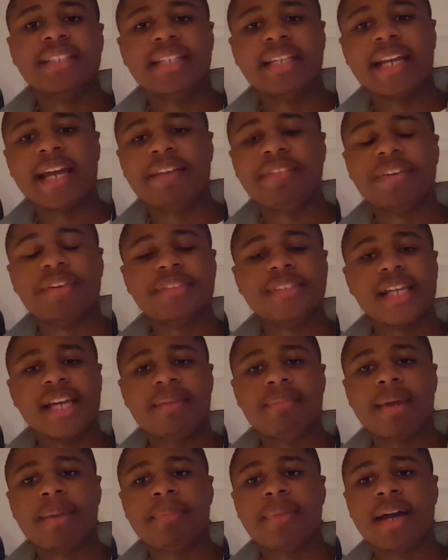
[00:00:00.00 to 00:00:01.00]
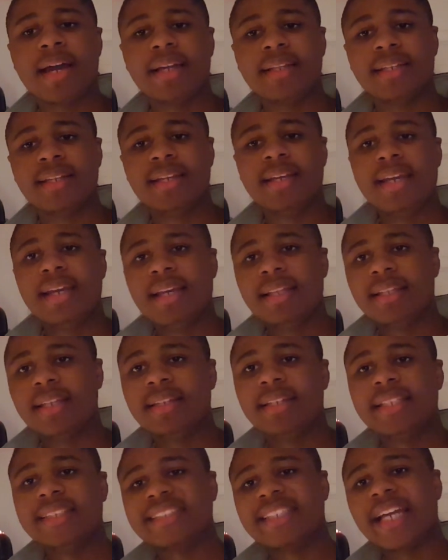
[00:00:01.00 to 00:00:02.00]
And I have no doubt in my
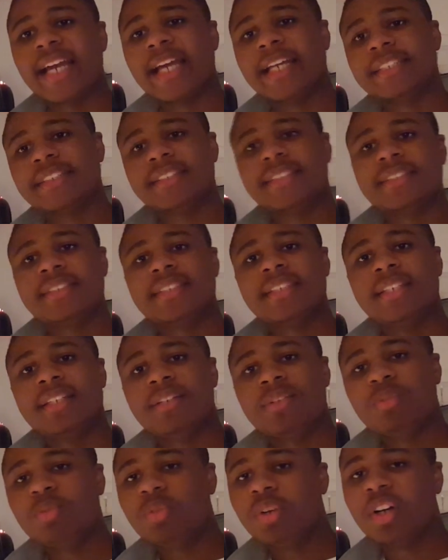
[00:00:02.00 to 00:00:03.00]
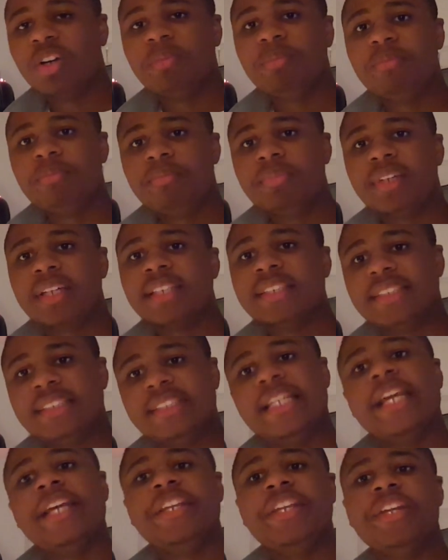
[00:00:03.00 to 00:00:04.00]
mind that these guys
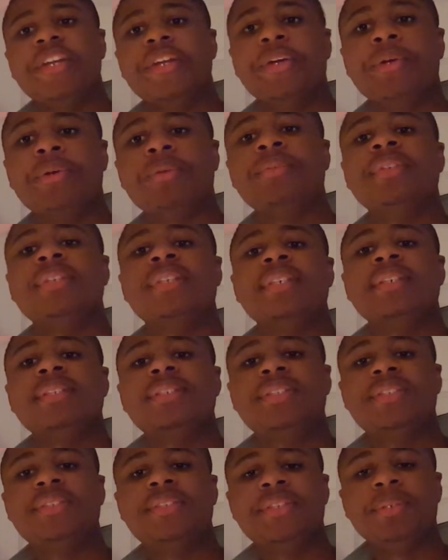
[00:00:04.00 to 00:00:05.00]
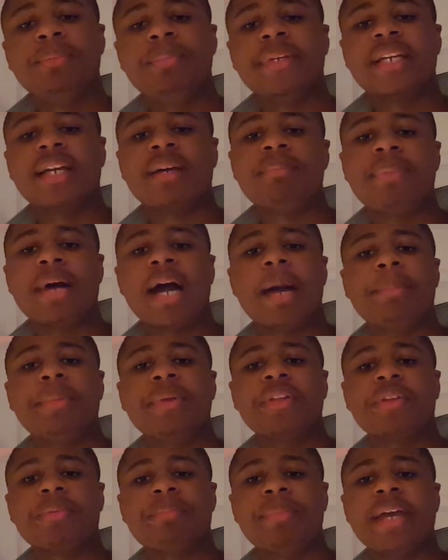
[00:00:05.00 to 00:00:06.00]
will continue to
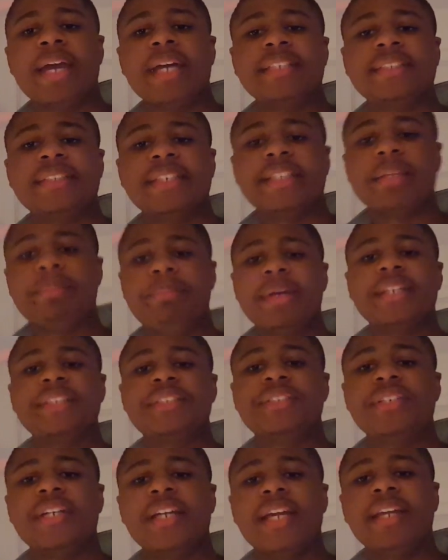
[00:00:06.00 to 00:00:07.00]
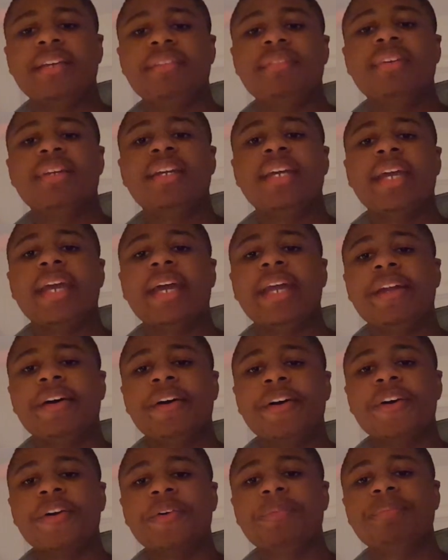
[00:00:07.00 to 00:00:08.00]
become popular pets in the pet trade.